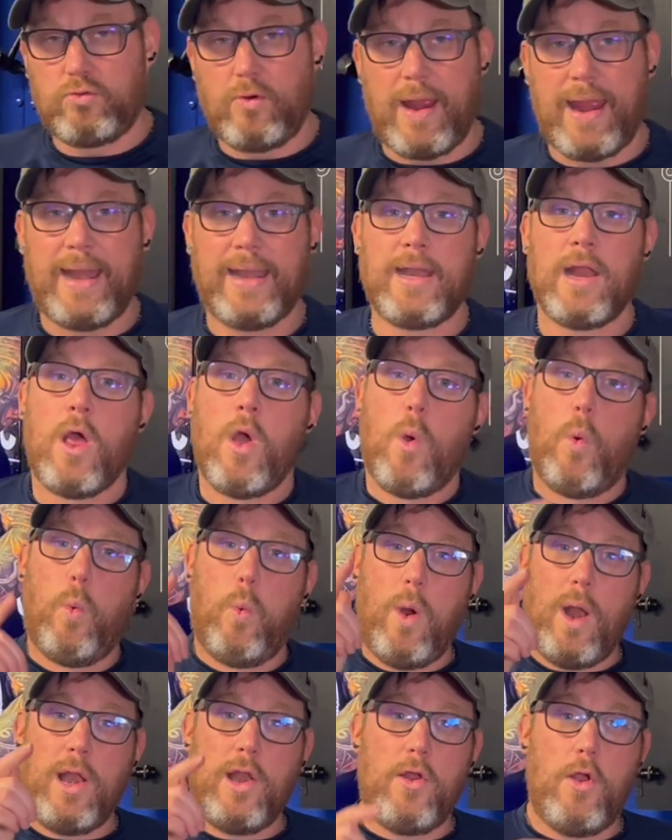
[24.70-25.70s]
Wren.
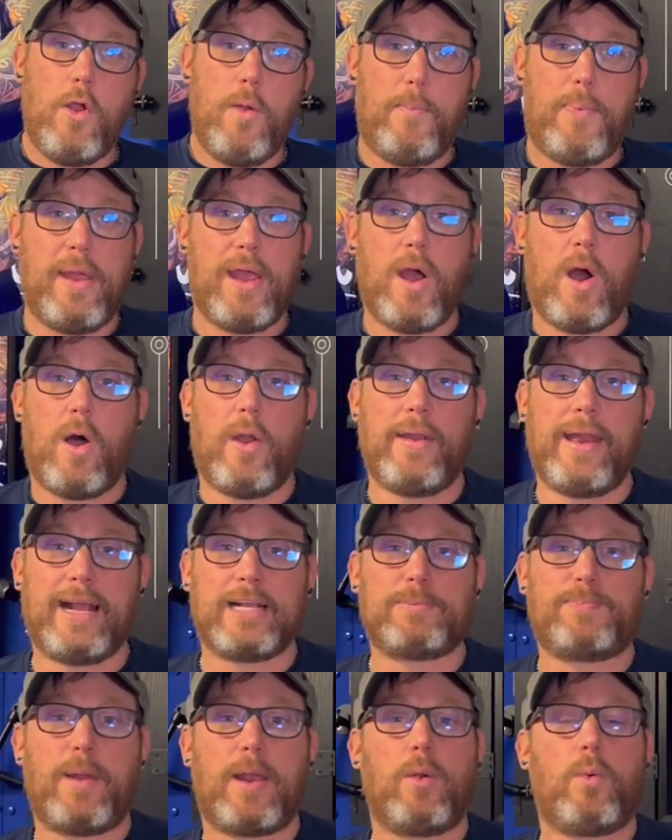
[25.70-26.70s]
Will you be our
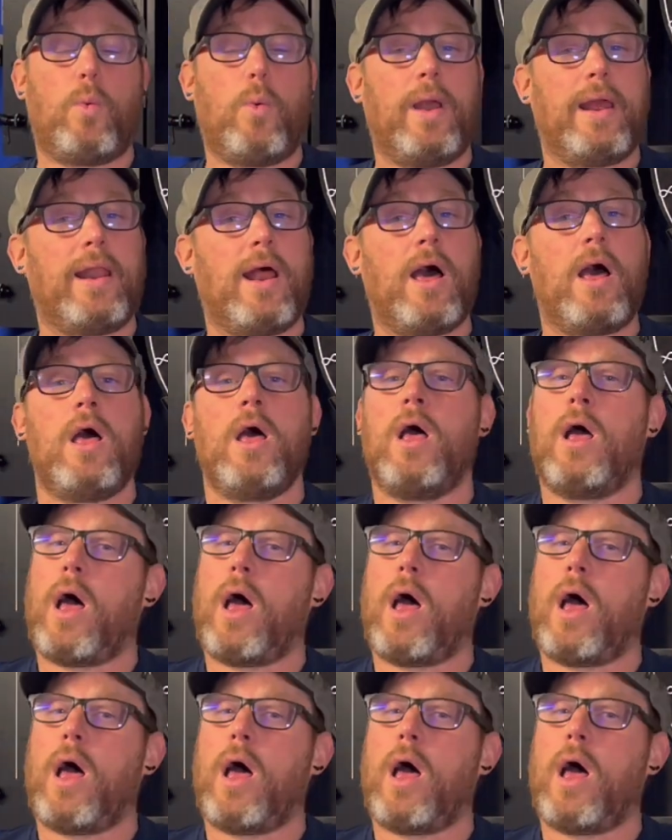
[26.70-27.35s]
next big winner?